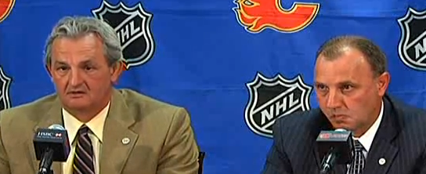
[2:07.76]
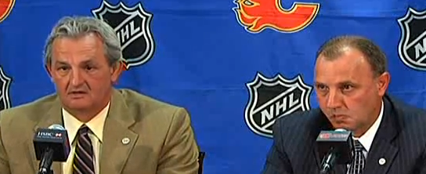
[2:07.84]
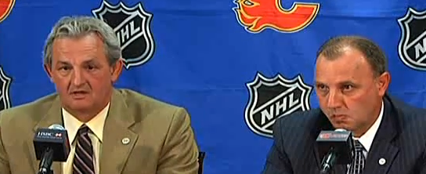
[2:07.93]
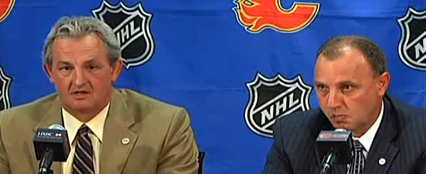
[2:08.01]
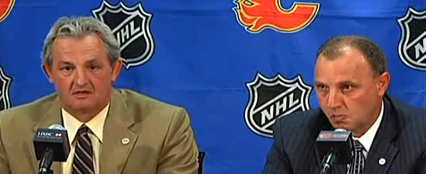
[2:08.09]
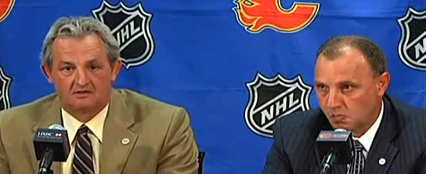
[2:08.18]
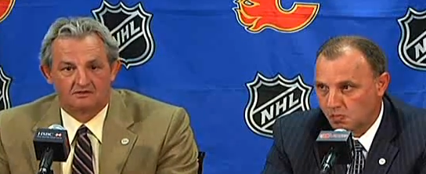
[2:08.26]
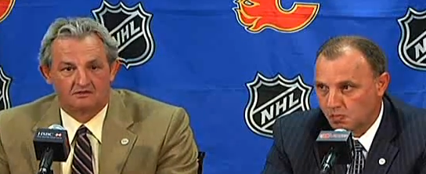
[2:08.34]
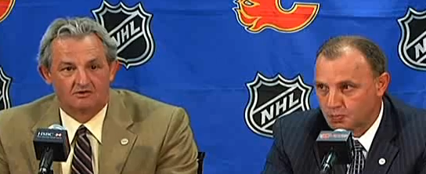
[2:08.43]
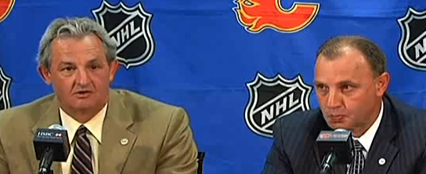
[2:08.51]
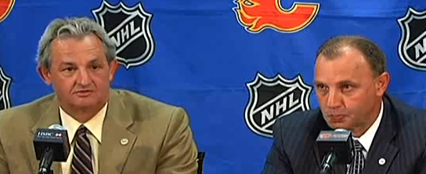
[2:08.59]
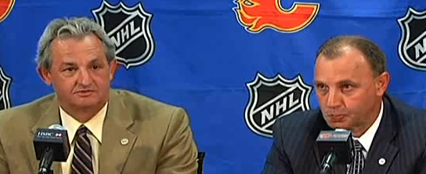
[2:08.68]
Speaker 1: and
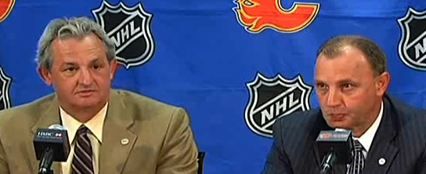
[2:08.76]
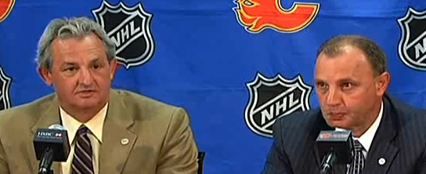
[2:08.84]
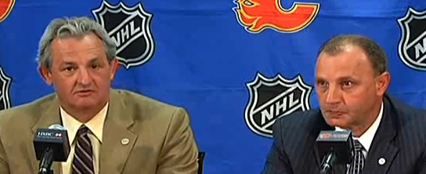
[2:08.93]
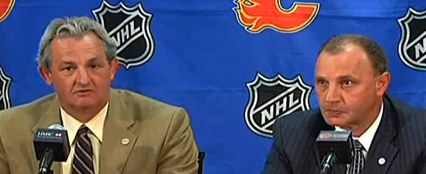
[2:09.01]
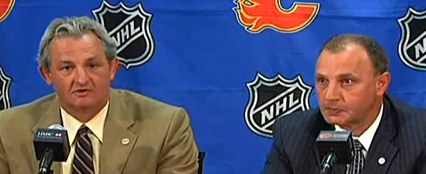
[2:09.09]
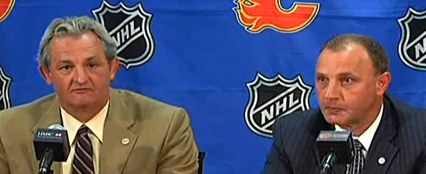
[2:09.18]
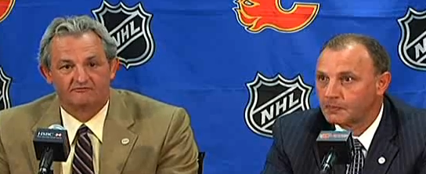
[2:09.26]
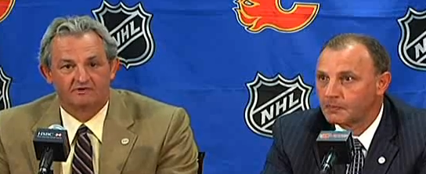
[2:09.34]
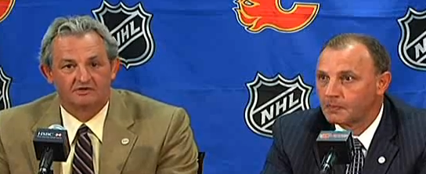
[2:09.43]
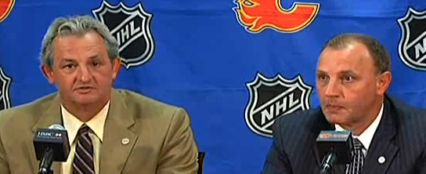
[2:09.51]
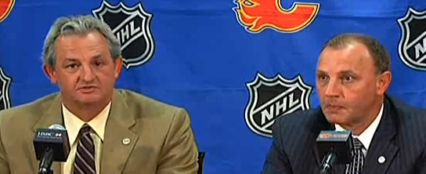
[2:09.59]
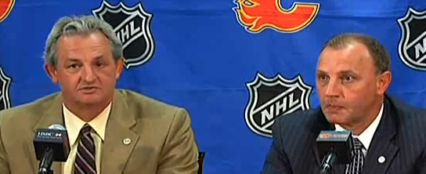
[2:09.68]
they're all they're all
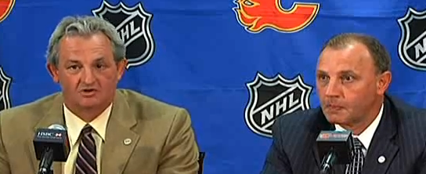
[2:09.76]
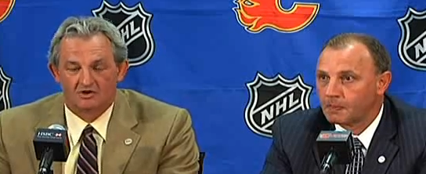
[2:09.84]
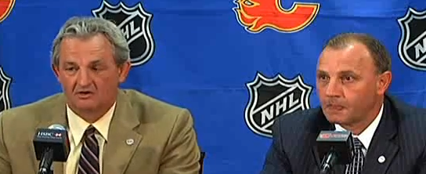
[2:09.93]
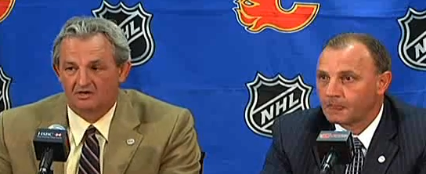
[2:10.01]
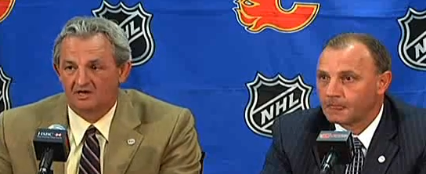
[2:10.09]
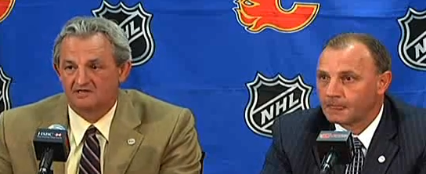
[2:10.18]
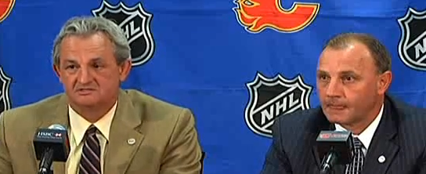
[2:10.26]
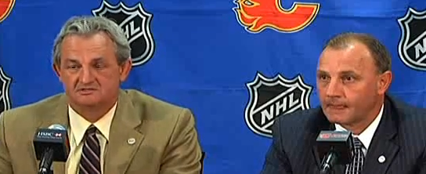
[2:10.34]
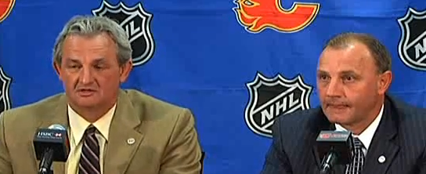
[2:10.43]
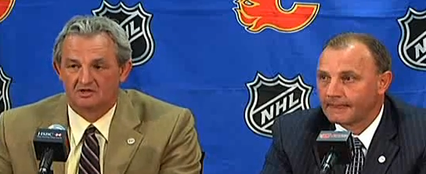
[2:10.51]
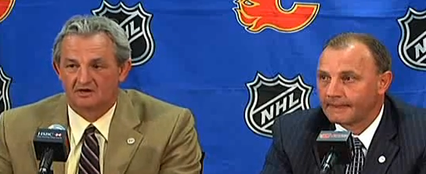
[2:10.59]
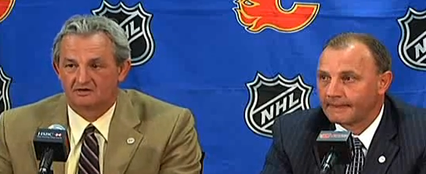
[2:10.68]
very strong guys in
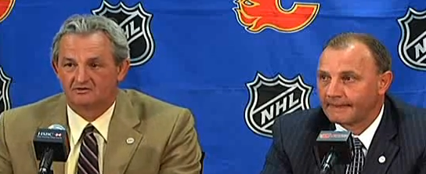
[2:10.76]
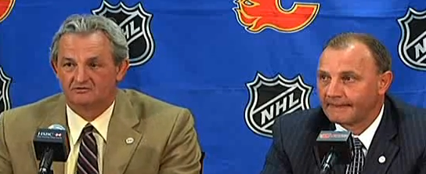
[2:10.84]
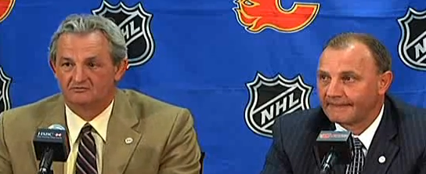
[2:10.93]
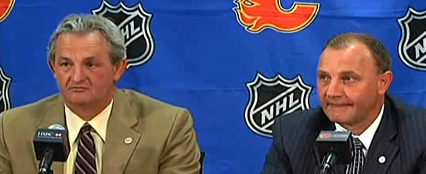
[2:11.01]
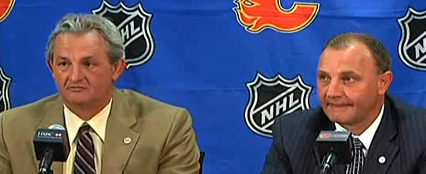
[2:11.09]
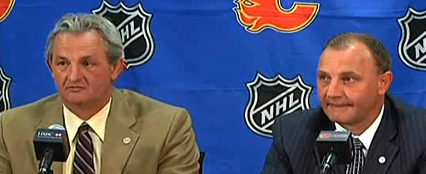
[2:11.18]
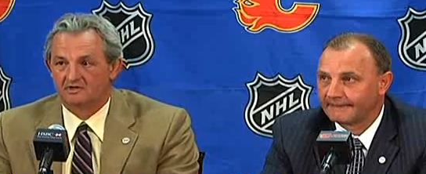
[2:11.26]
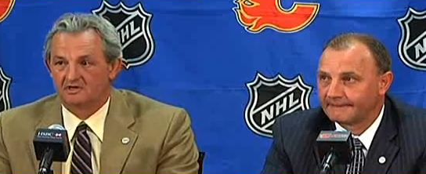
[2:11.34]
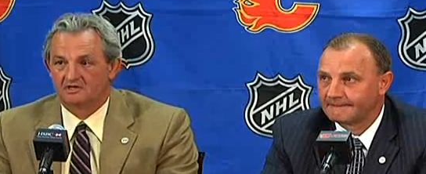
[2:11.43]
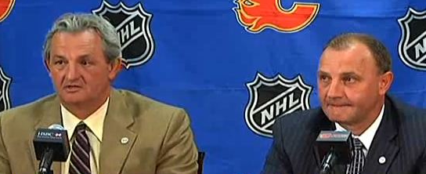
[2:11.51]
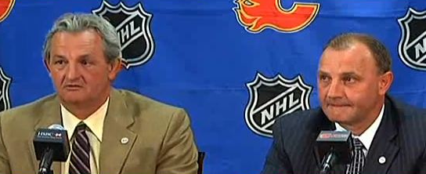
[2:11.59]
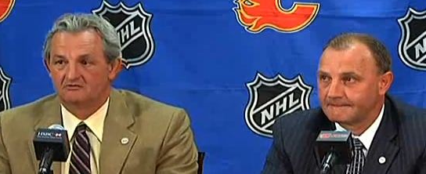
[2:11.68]
the locker room,
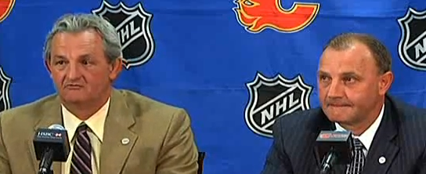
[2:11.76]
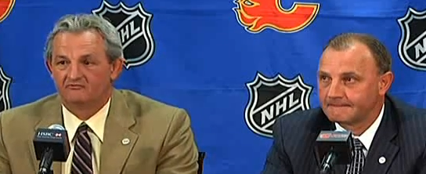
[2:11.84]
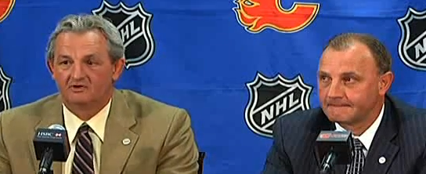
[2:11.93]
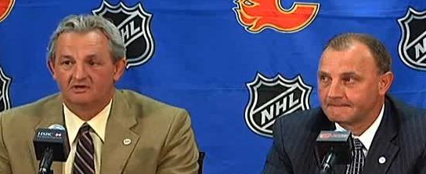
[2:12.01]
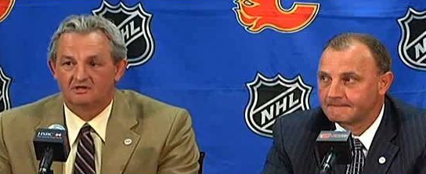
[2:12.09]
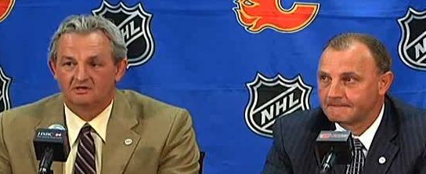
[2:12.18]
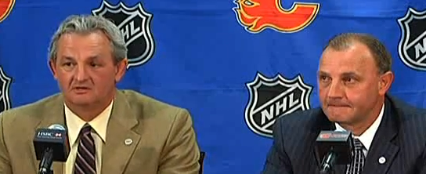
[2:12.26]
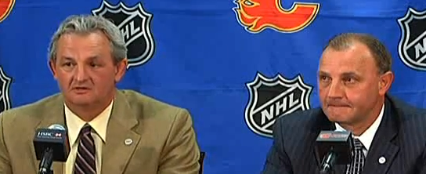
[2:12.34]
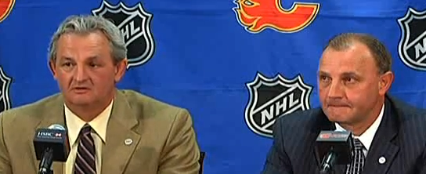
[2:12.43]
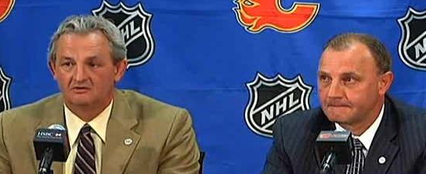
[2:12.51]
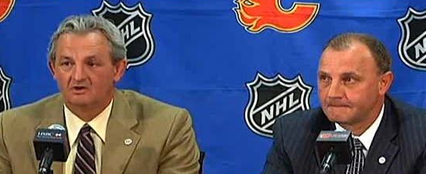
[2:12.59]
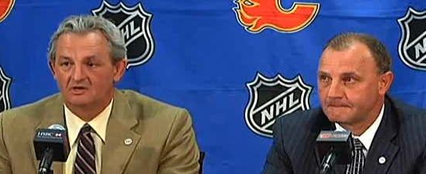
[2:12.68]
and they're very
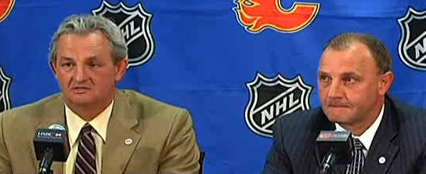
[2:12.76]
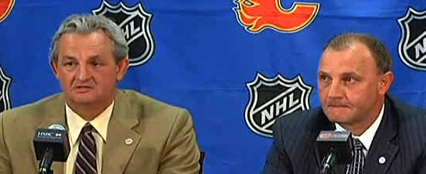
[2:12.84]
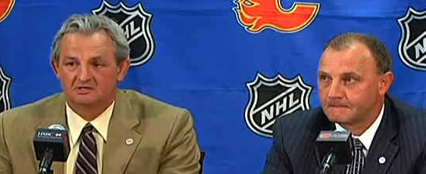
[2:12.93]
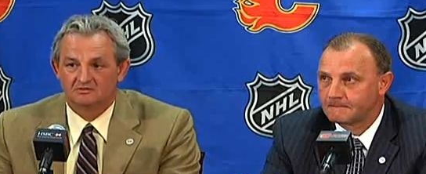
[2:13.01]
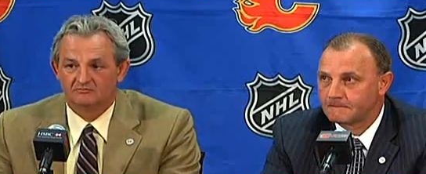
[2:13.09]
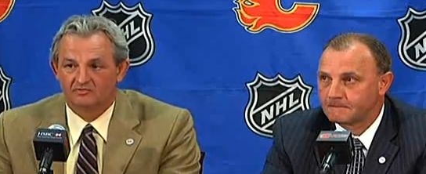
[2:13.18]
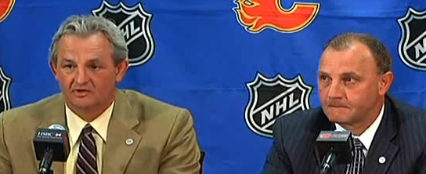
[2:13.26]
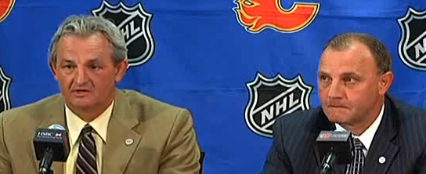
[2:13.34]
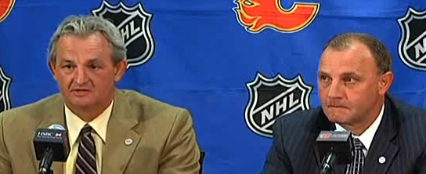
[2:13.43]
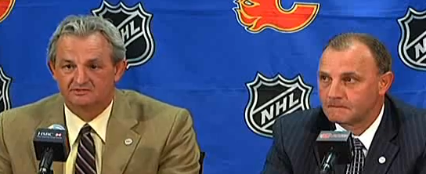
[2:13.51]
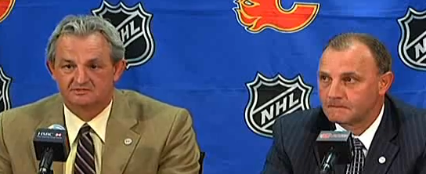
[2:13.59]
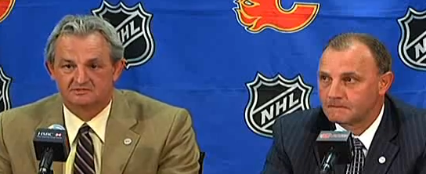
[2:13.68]
great team
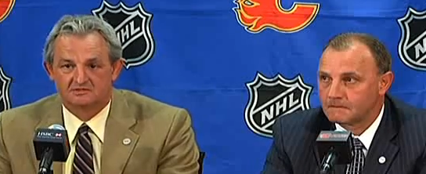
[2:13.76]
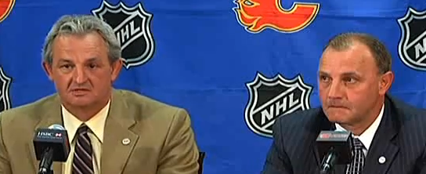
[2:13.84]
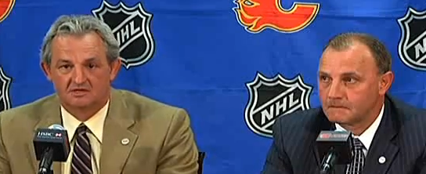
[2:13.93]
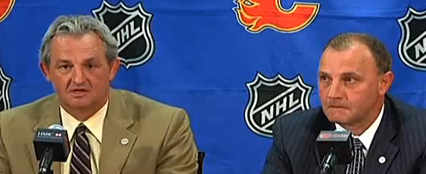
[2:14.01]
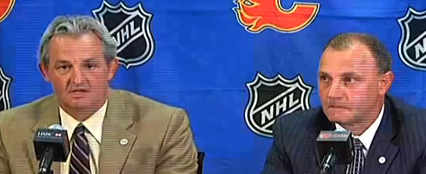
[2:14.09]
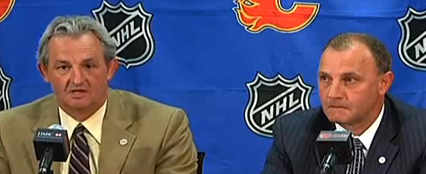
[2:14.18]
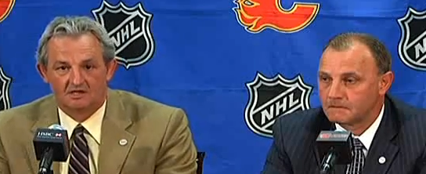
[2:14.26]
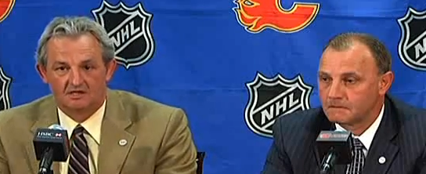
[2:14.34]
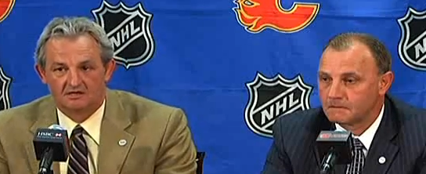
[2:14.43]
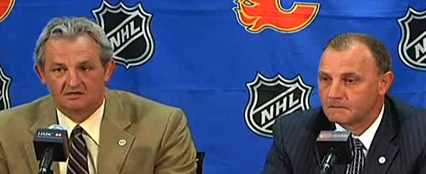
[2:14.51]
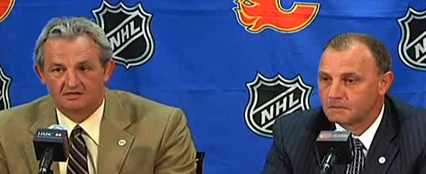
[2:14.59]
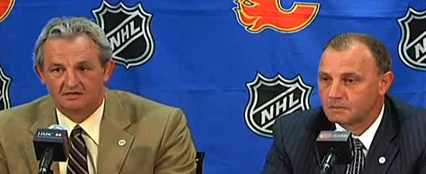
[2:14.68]
players,
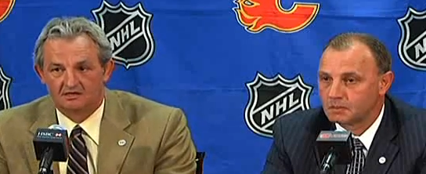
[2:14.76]
and